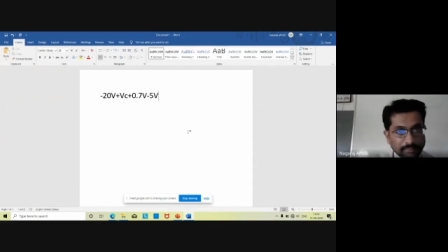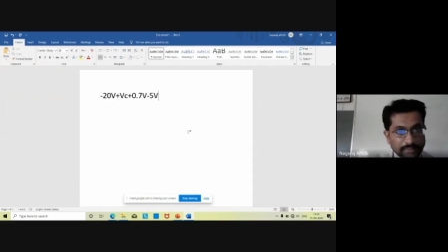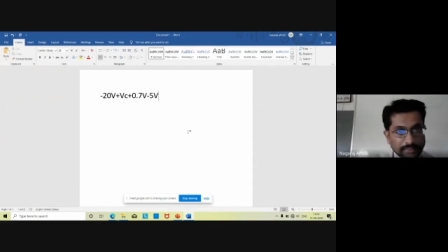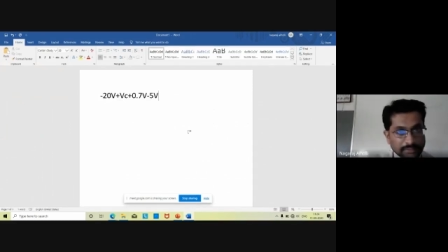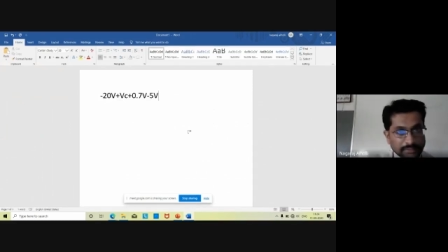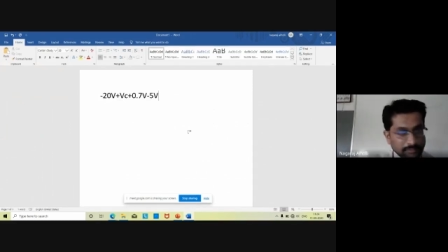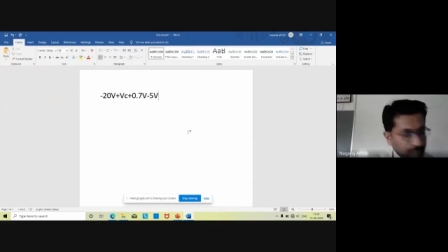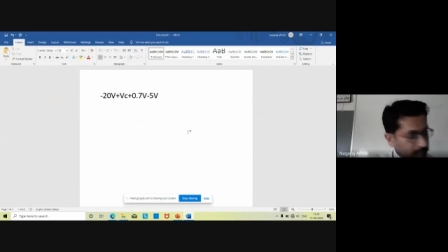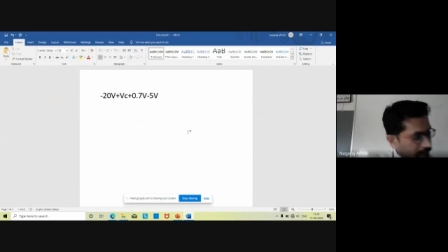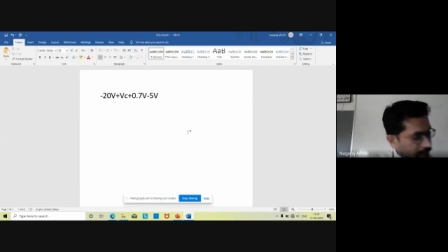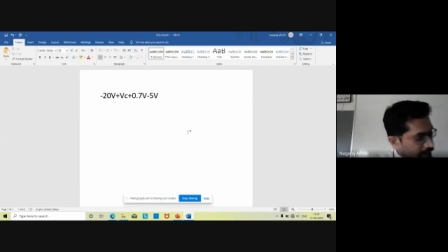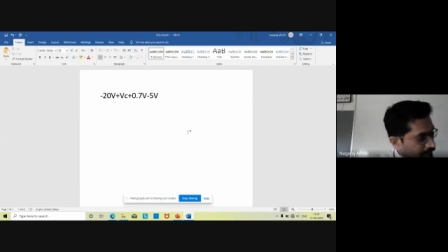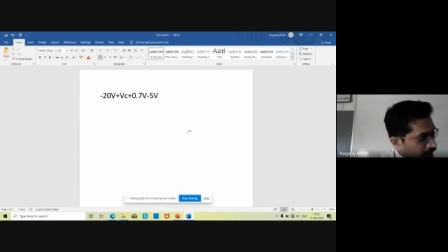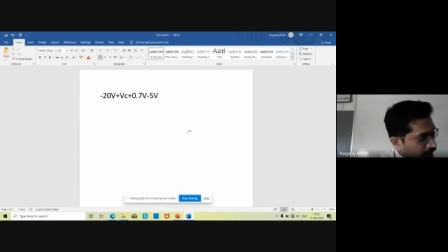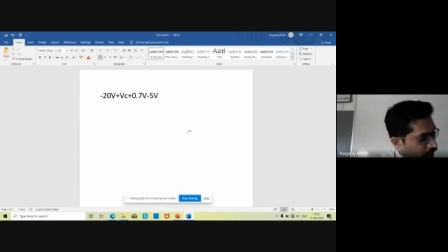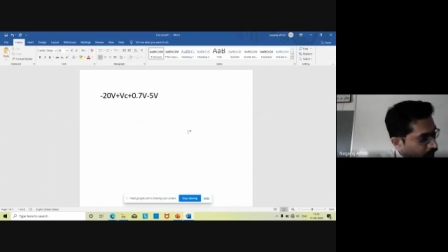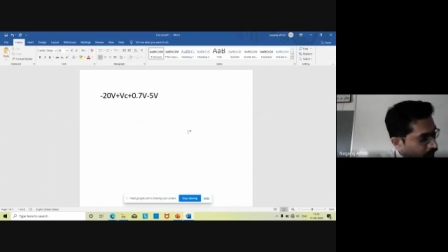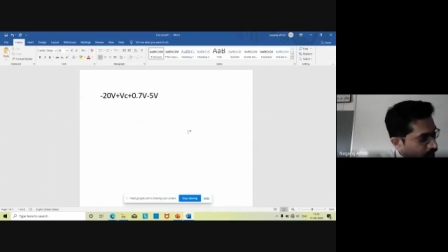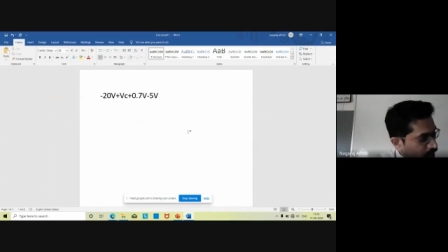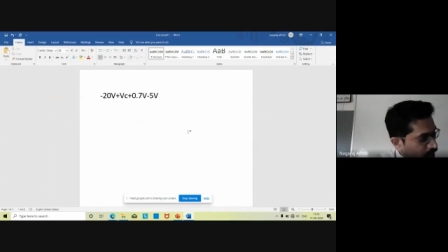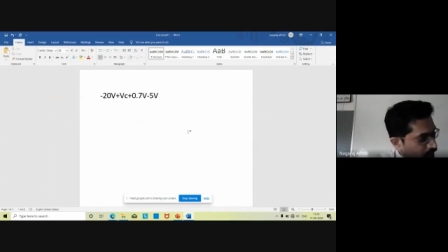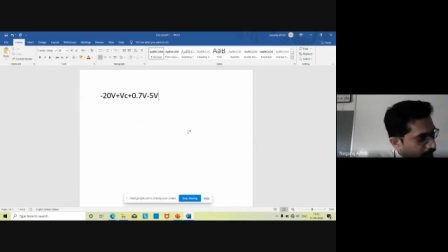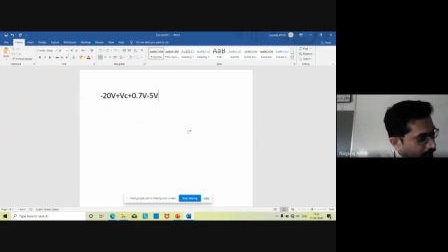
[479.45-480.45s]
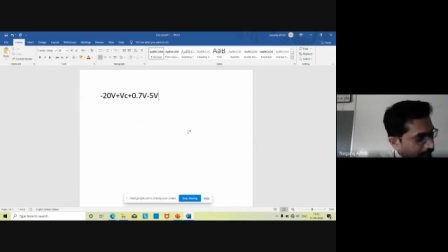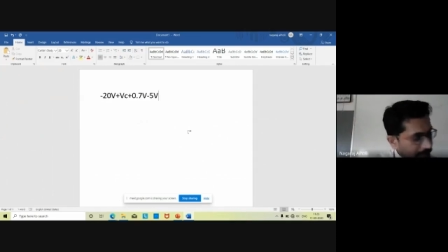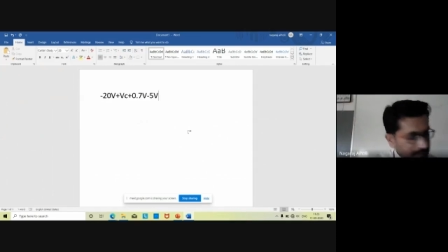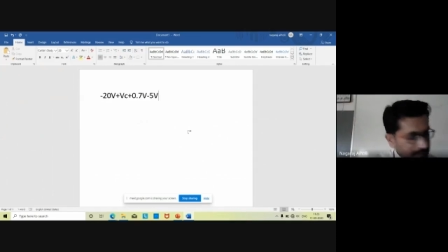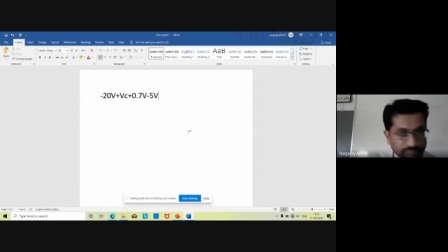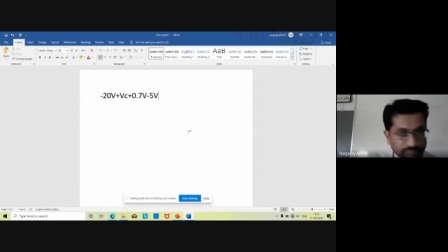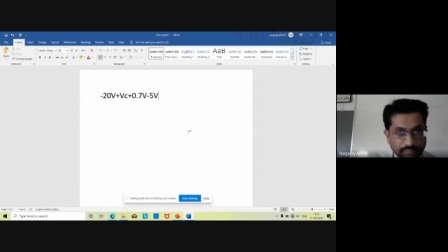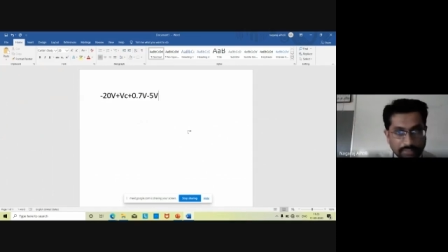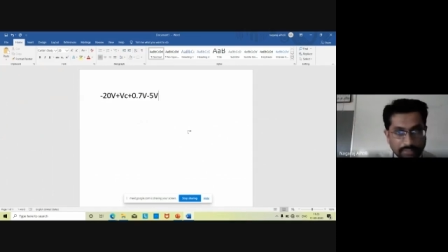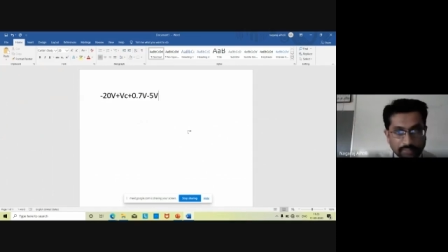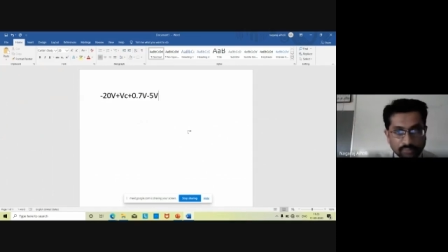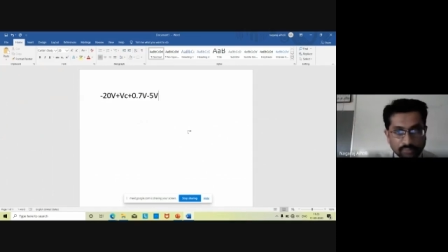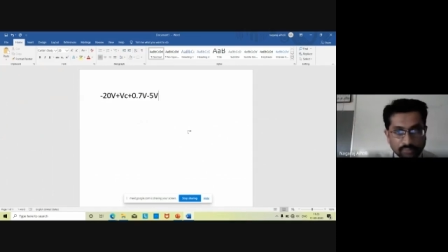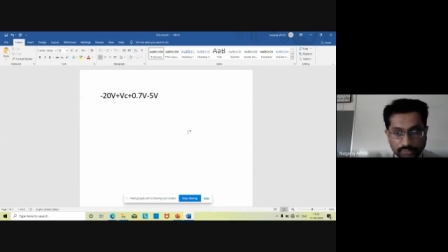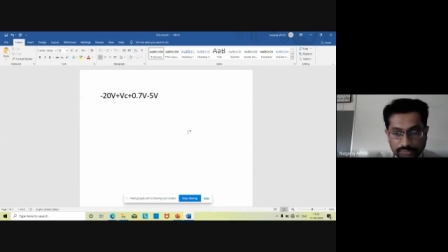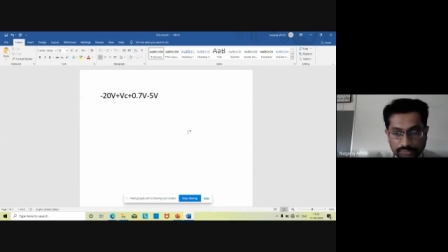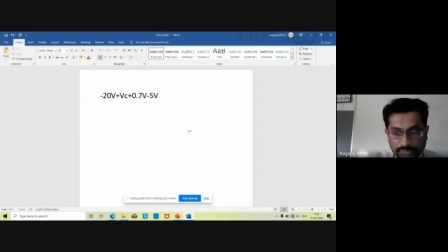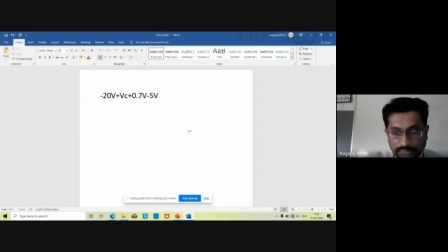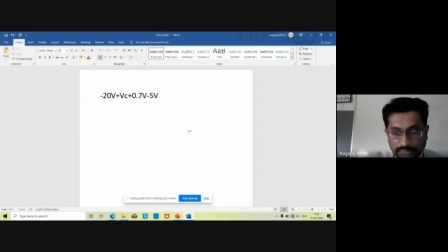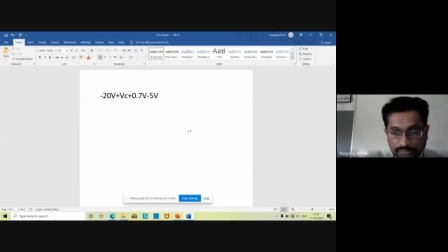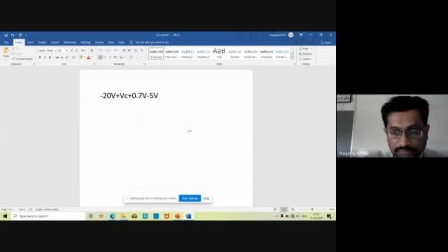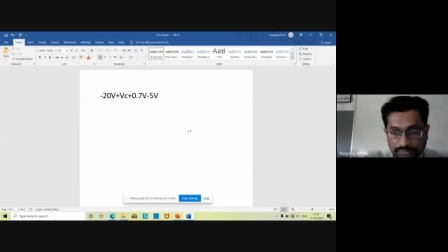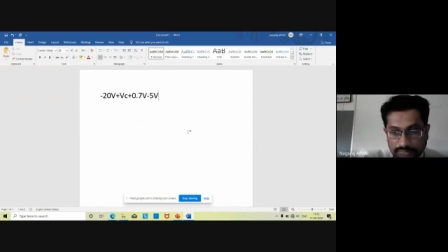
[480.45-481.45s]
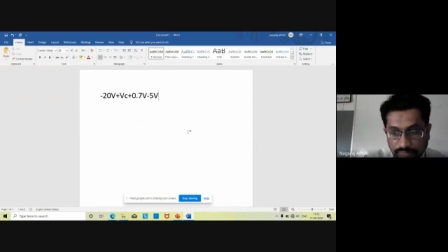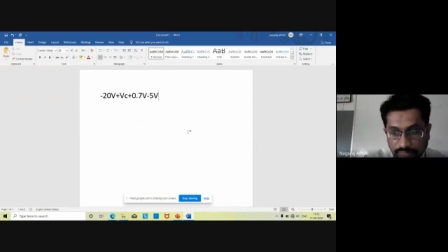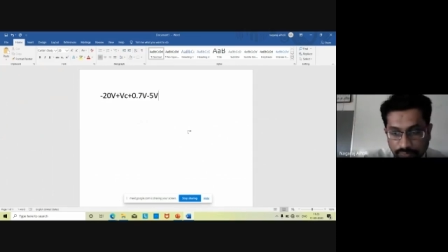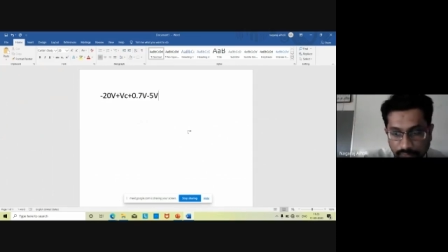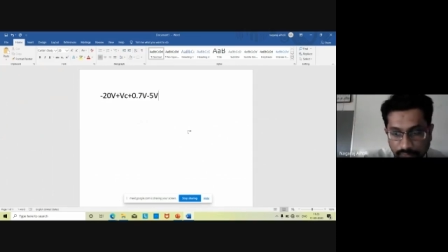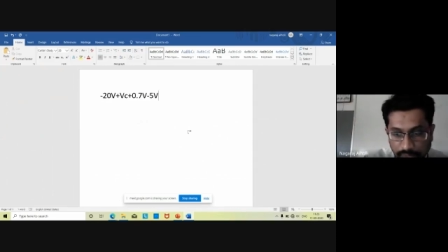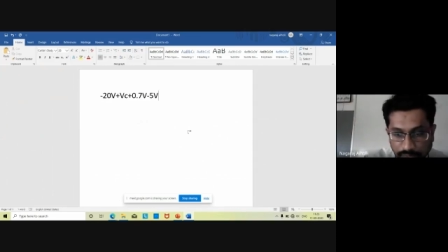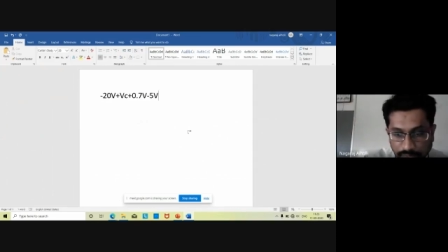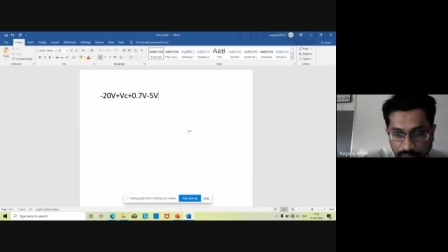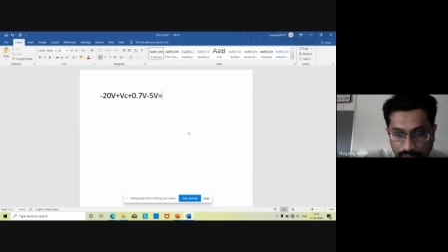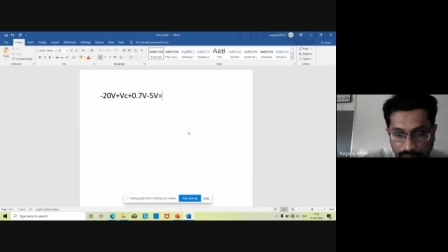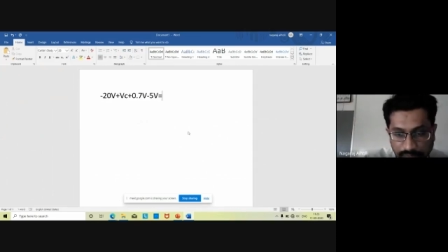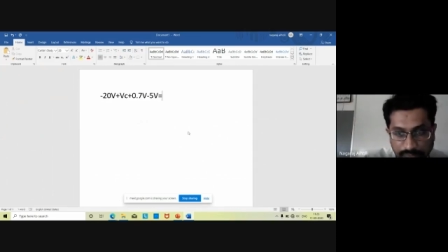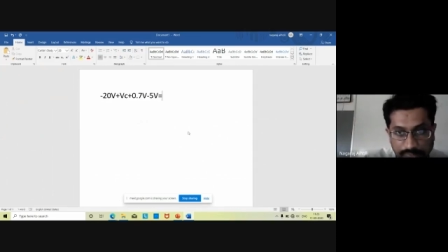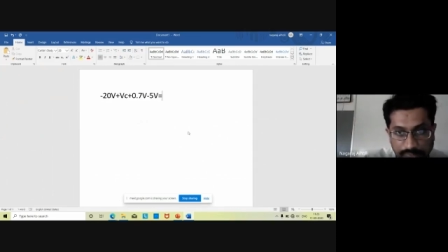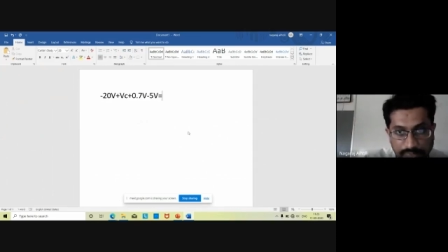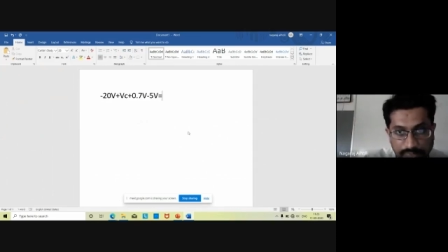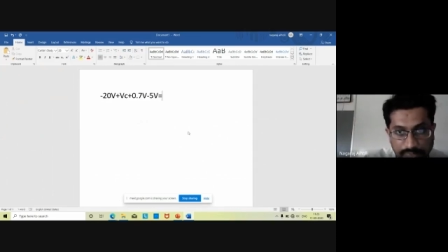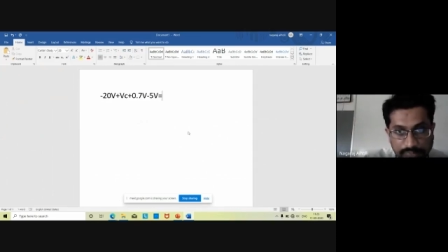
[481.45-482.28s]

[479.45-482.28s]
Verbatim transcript: plus 0.7 volts minus 5 volts is equal to